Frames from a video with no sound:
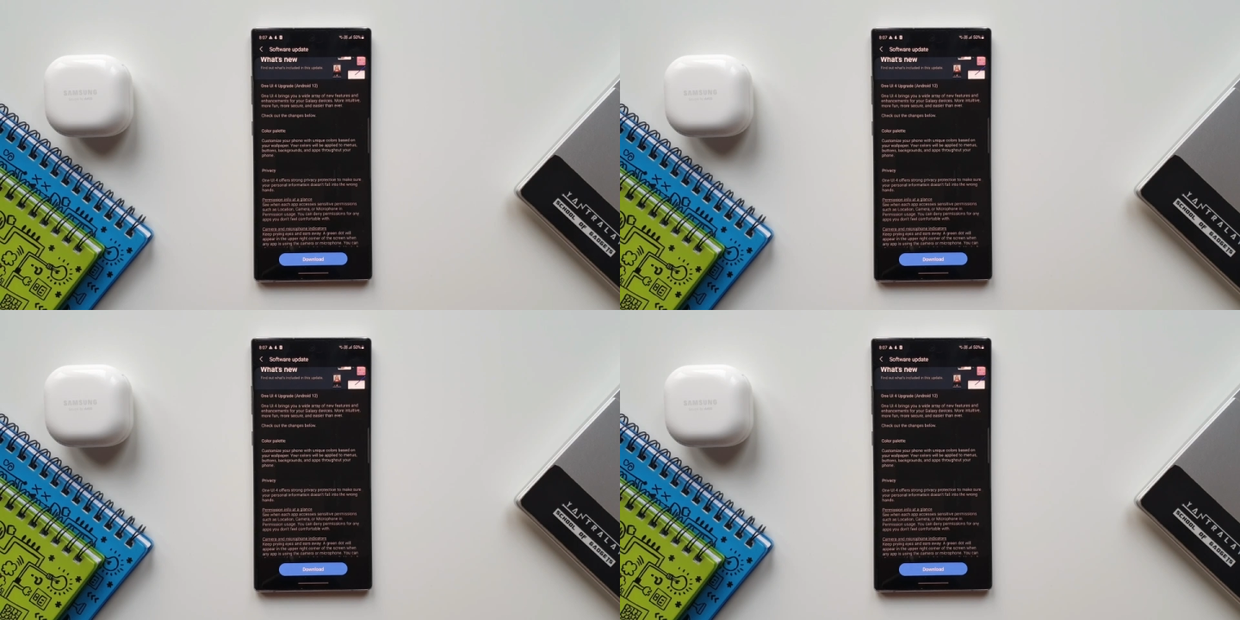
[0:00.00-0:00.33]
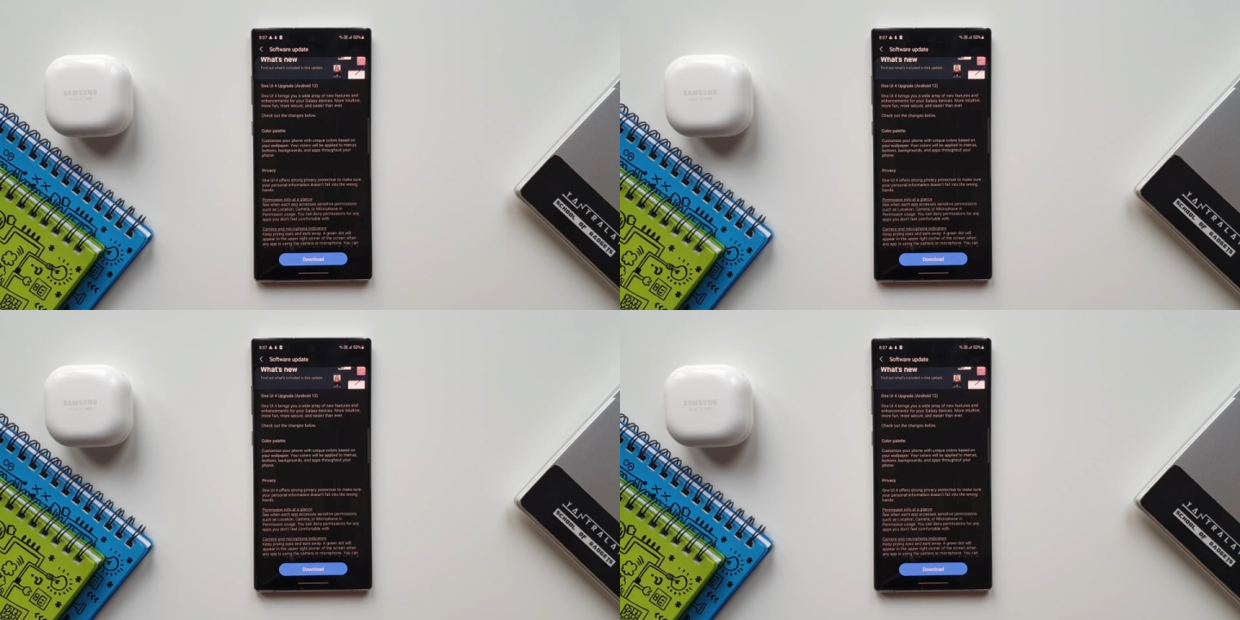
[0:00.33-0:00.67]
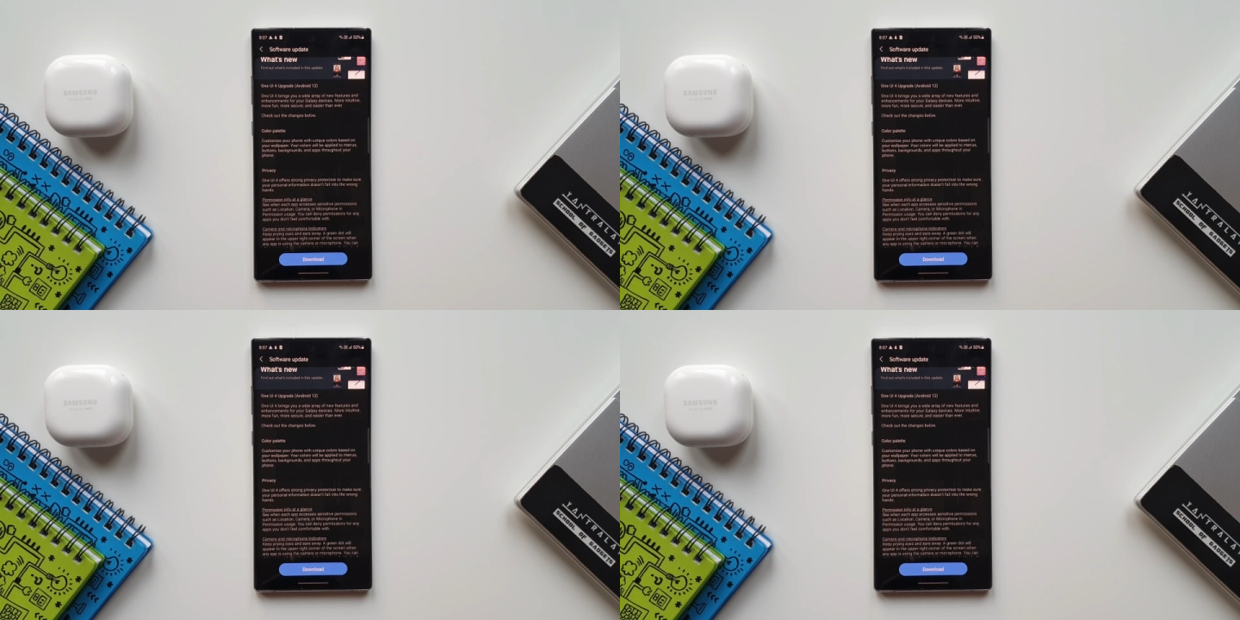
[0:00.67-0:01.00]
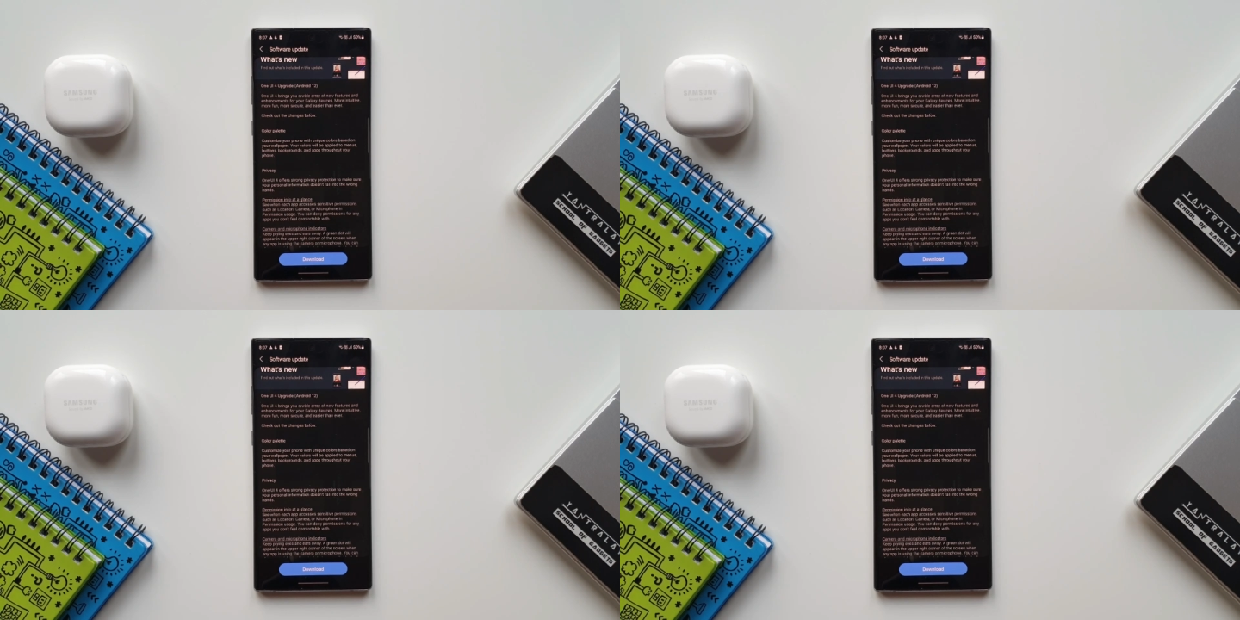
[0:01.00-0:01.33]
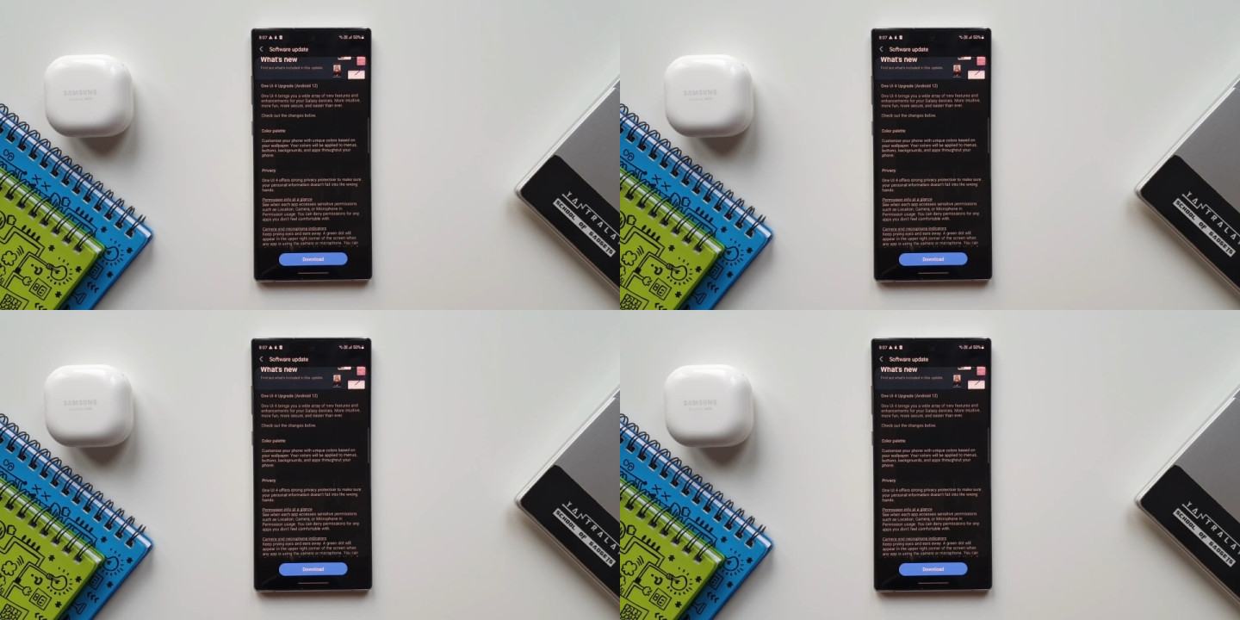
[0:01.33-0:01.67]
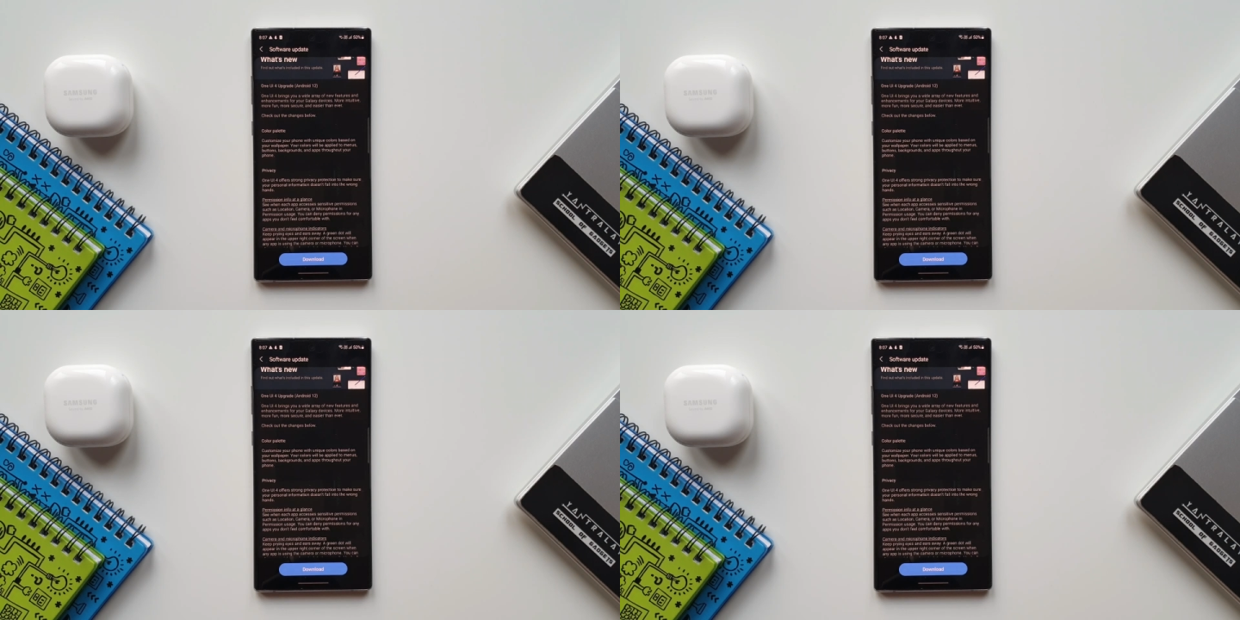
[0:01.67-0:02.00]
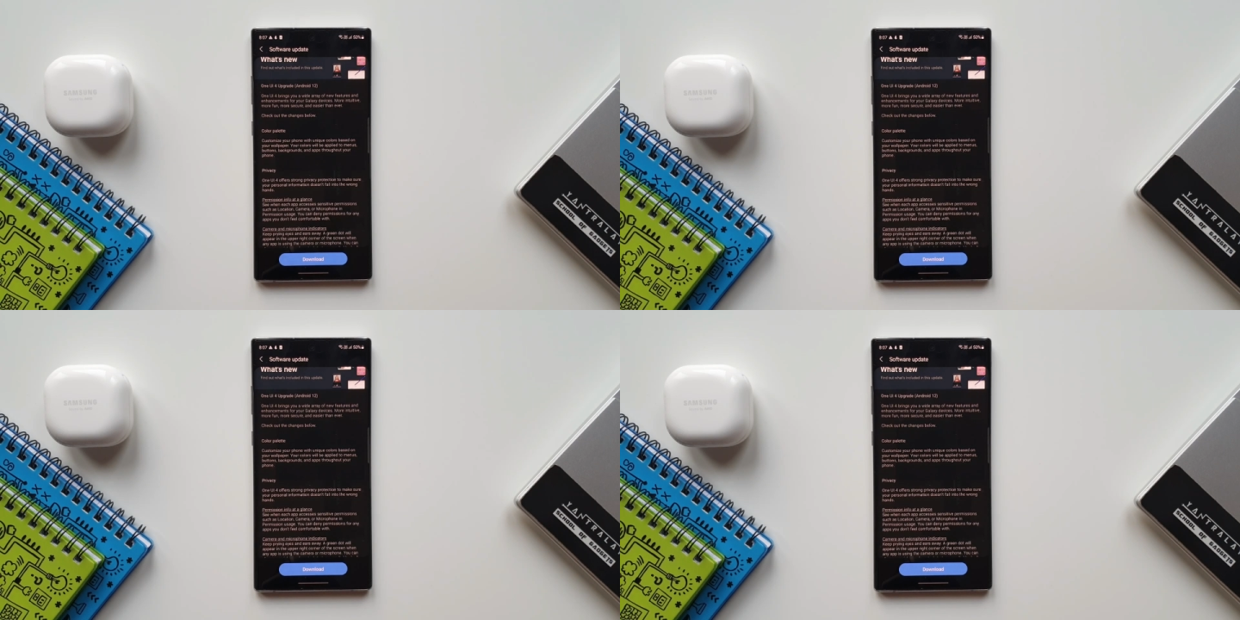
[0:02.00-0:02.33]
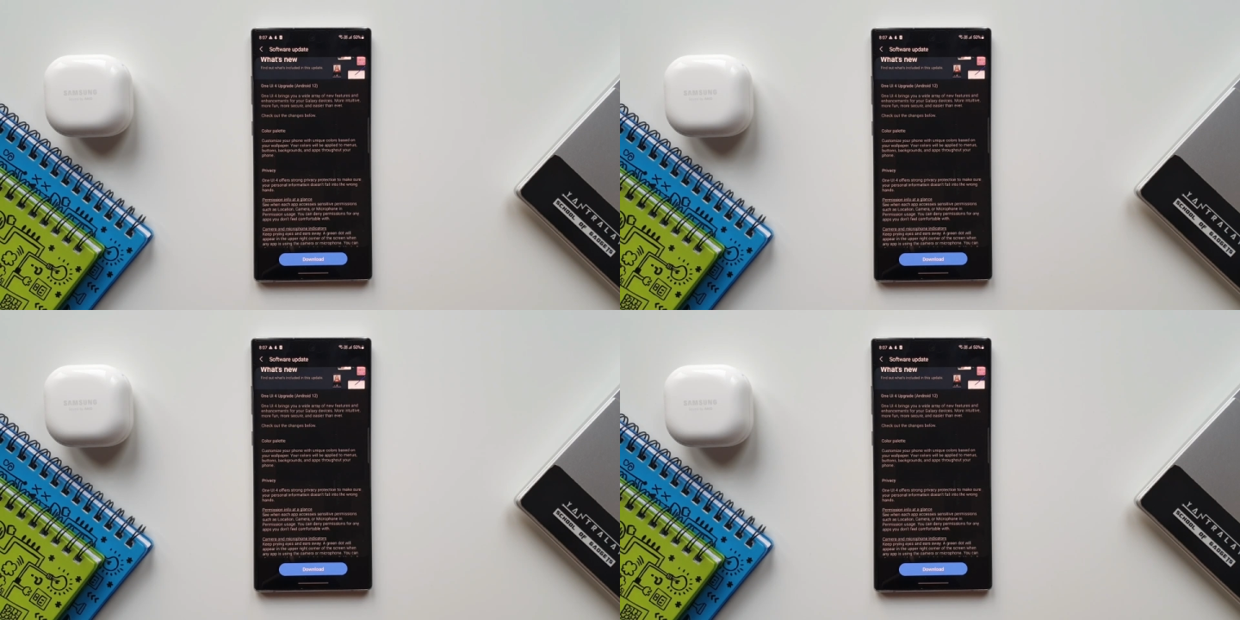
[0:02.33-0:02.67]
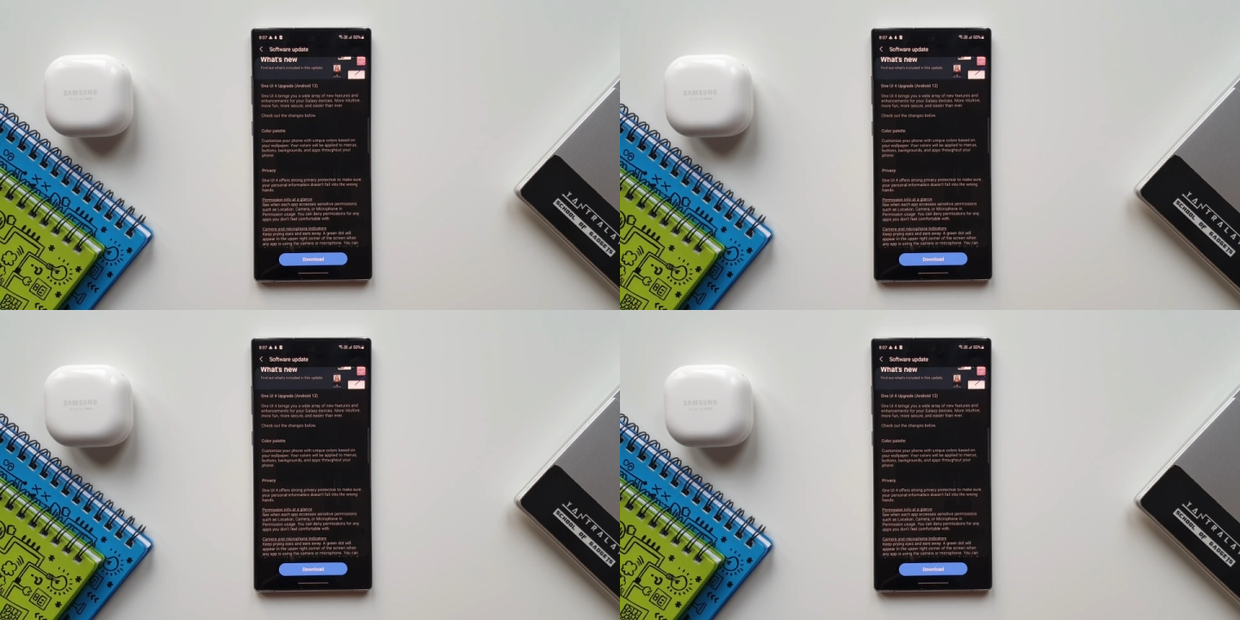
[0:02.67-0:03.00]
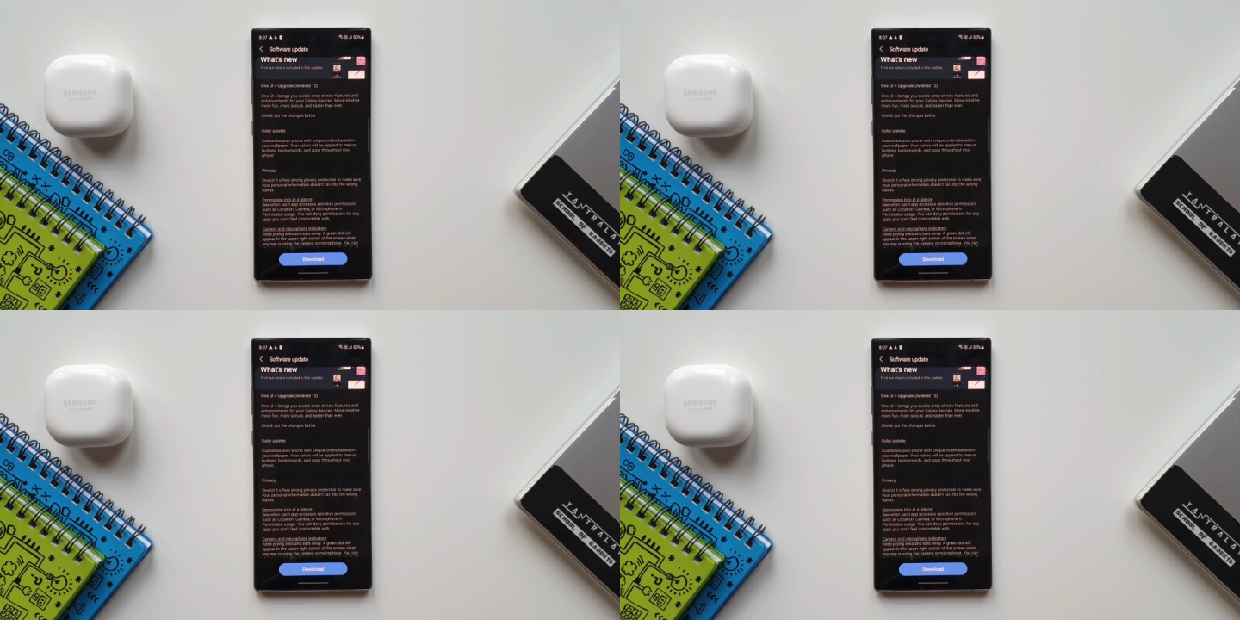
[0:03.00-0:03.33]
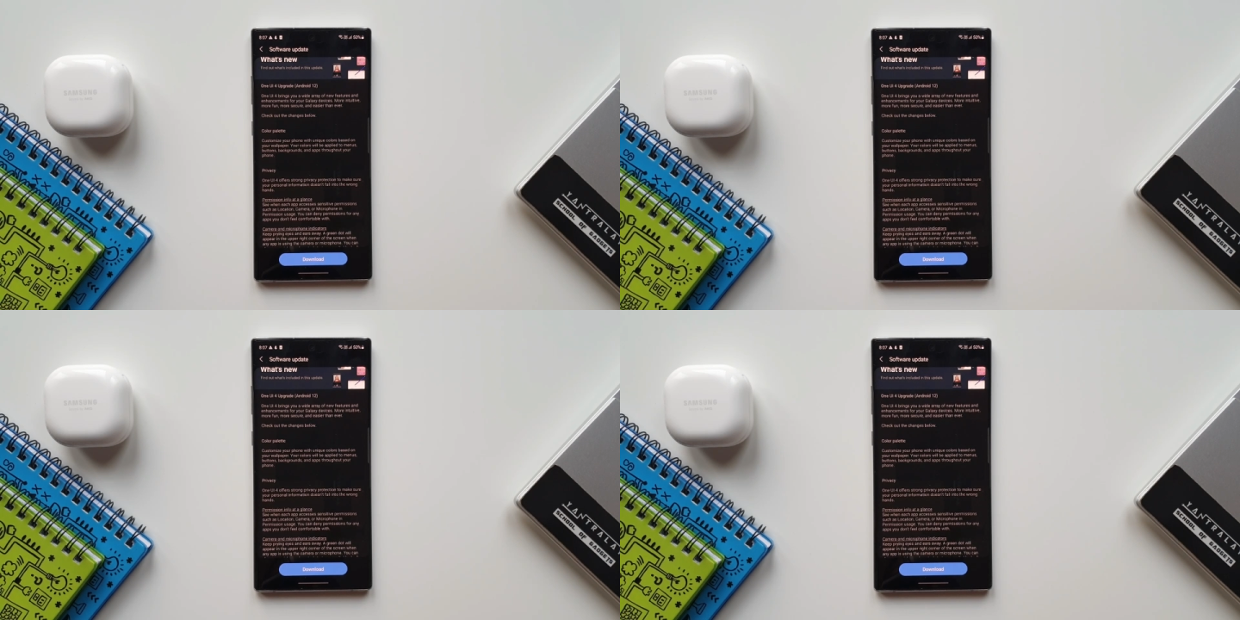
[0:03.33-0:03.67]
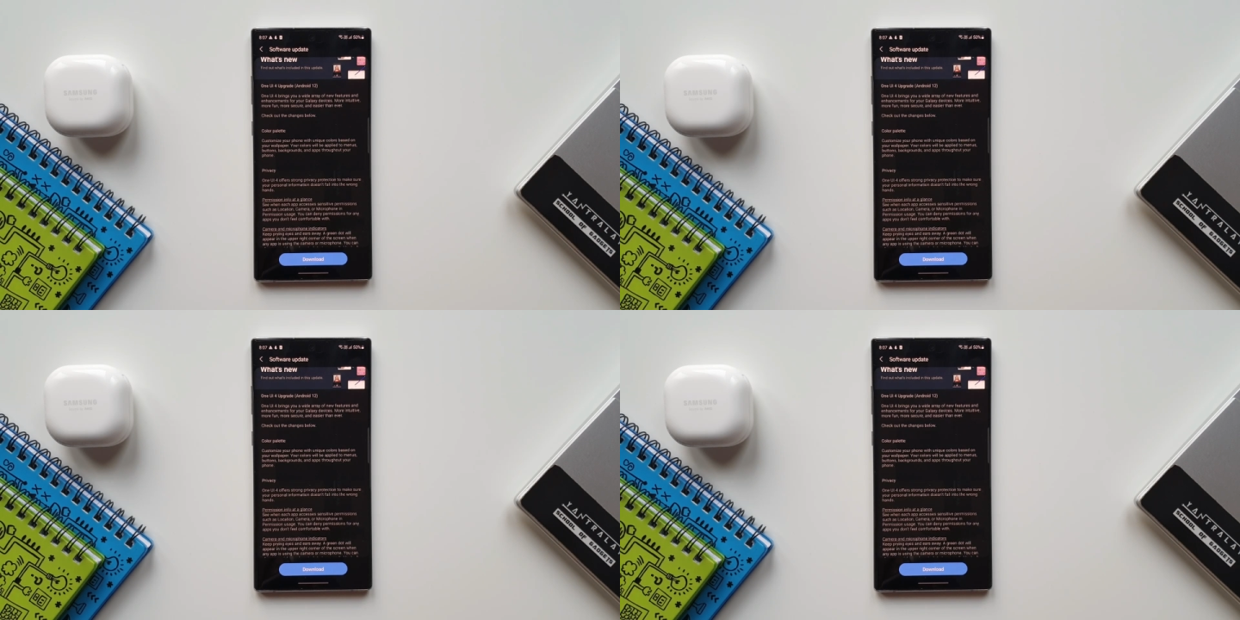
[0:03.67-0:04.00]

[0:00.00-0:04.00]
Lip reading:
[unreadable: no face in view]